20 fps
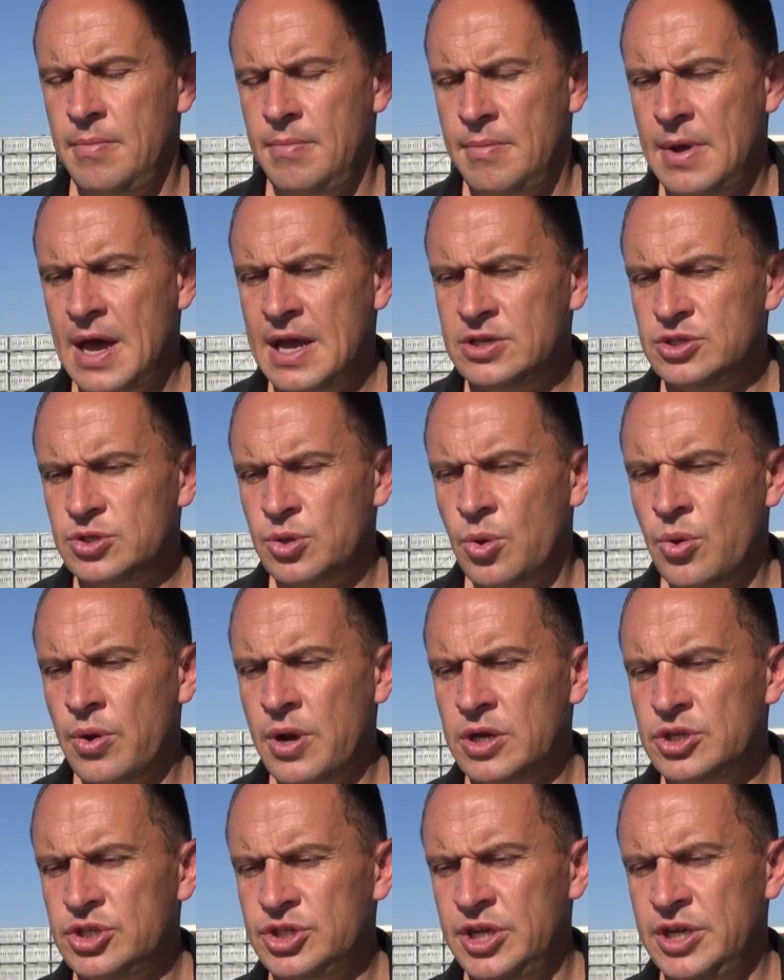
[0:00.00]
Made to
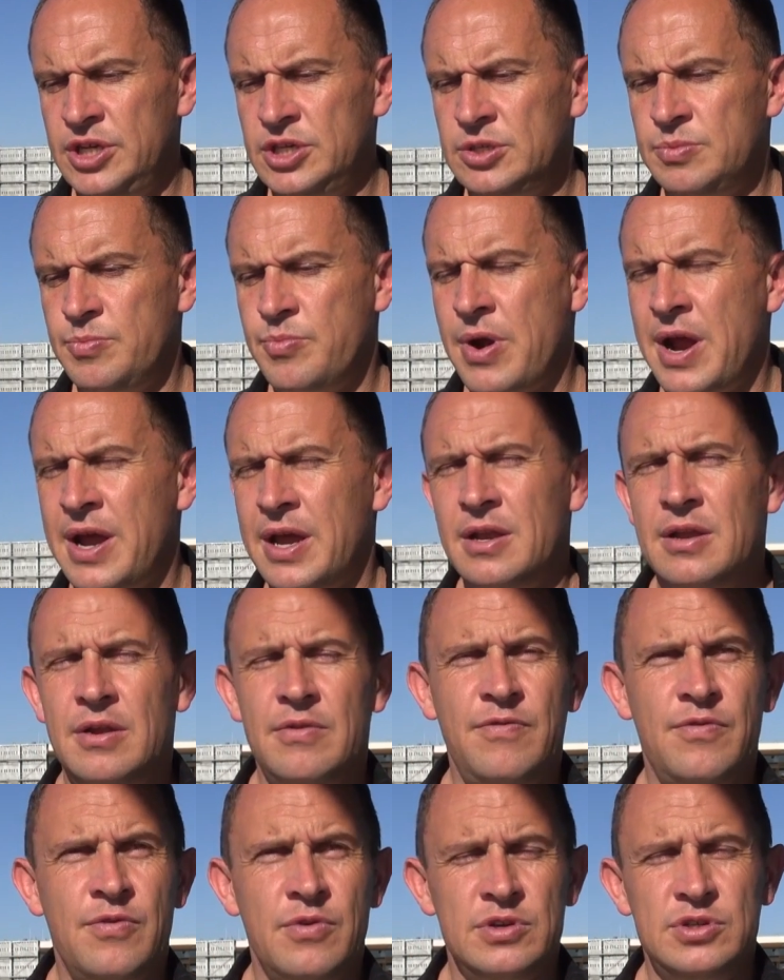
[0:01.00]
Order, she's bracketed
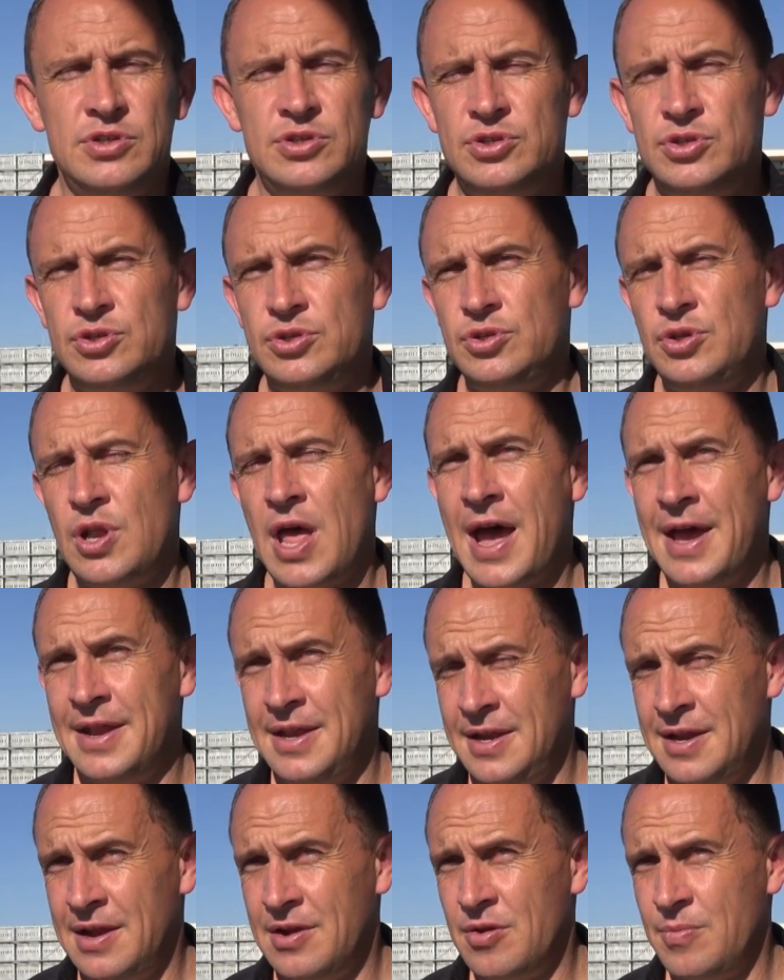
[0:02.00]
for an
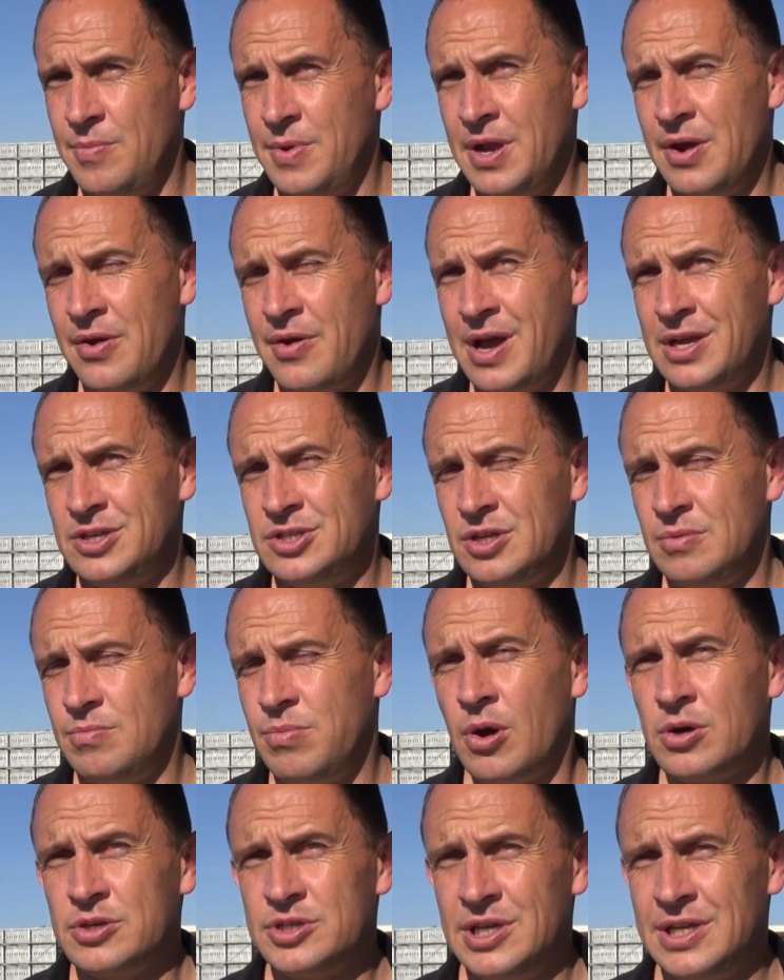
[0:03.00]
1800 metre race at
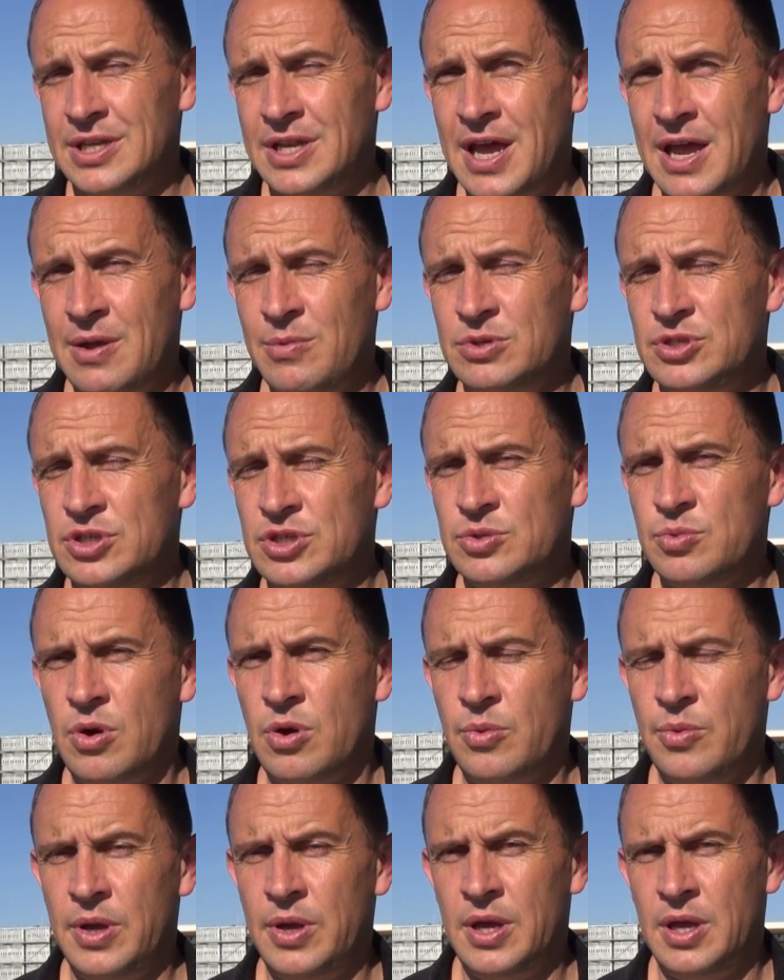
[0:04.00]
Boxing Day, which is
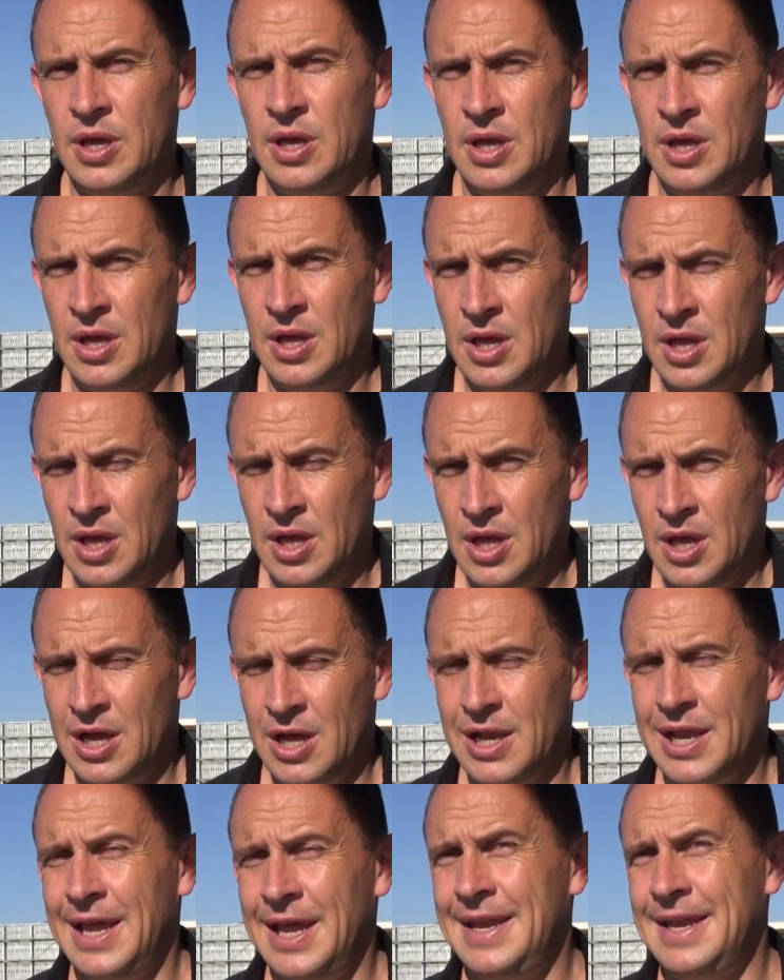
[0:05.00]
what we're
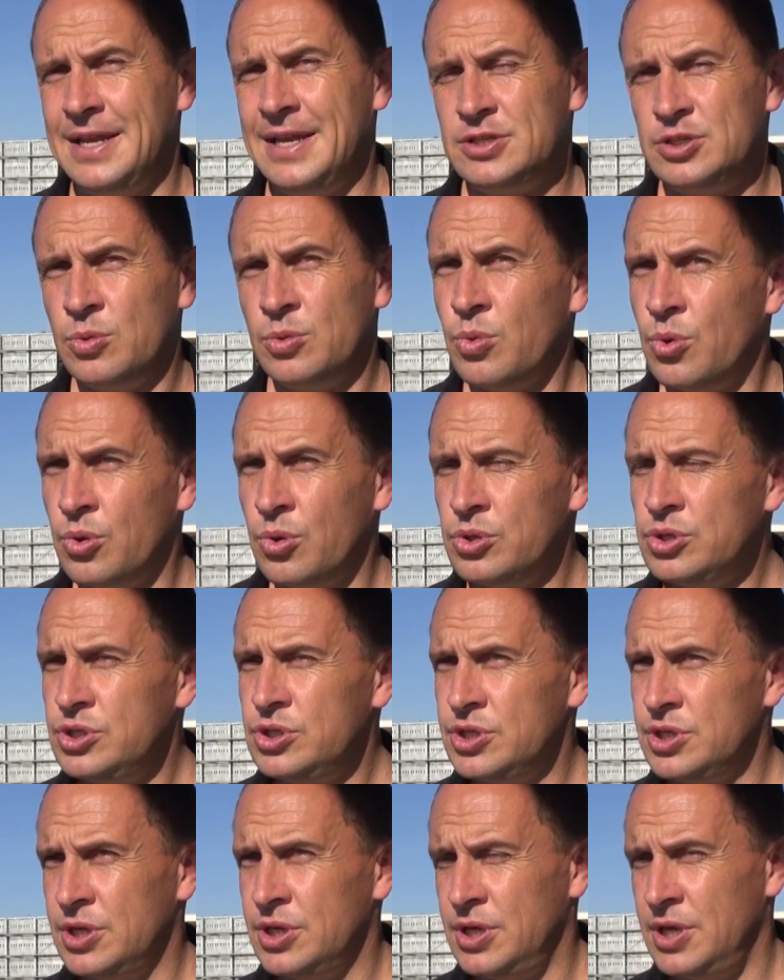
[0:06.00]
leaning
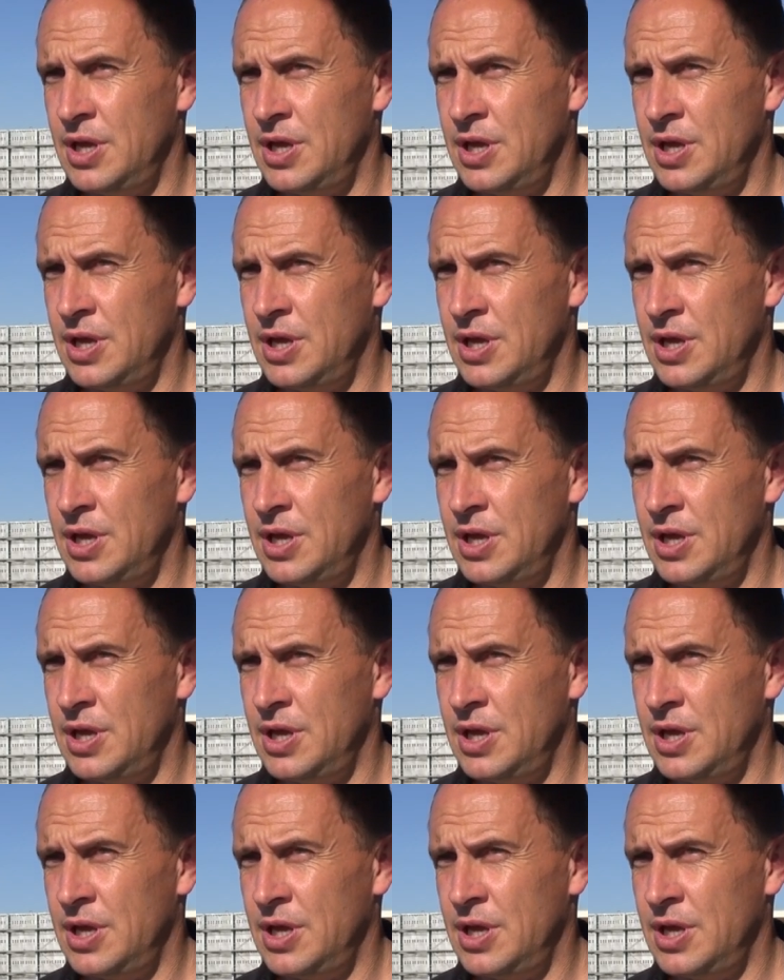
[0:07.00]
towards.